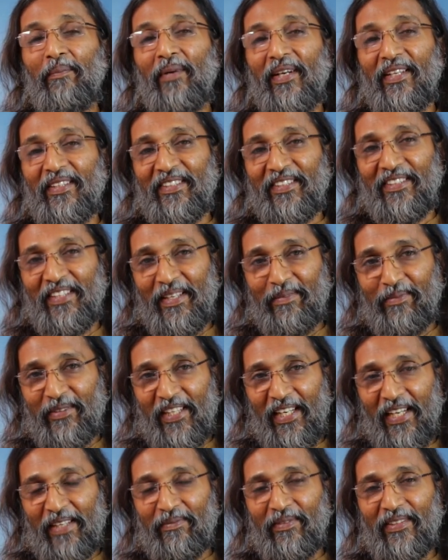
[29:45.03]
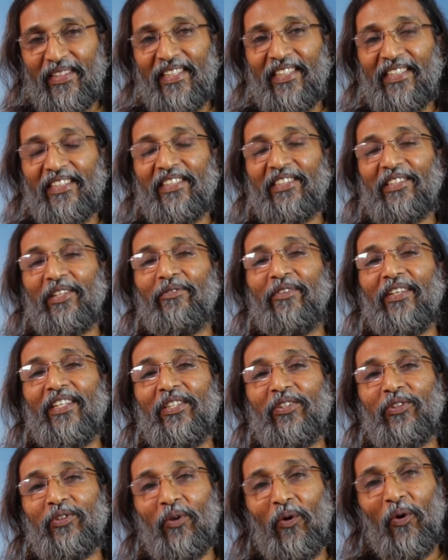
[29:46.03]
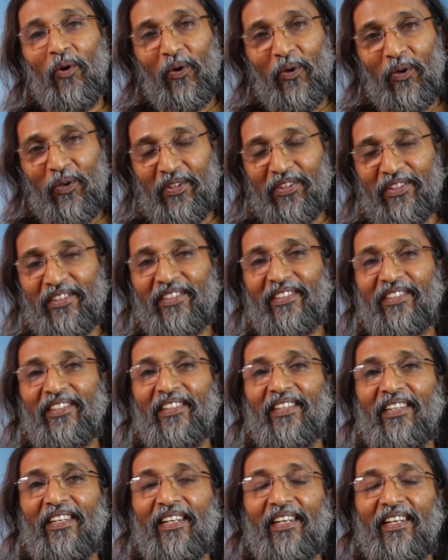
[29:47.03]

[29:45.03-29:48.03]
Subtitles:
But at the same time, it is the very source